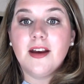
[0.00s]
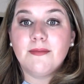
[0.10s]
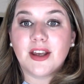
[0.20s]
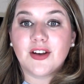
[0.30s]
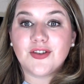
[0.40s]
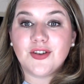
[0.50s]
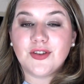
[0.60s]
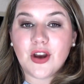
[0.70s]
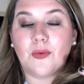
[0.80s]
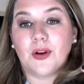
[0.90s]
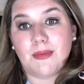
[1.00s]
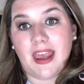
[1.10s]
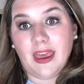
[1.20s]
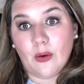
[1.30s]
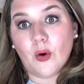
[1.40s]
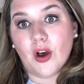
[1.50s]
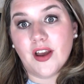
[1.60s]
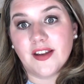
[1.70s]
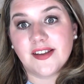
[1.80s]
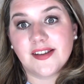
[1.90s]
because you don't want to make it
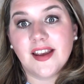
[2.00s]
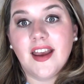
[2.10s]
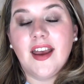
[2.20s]
worse.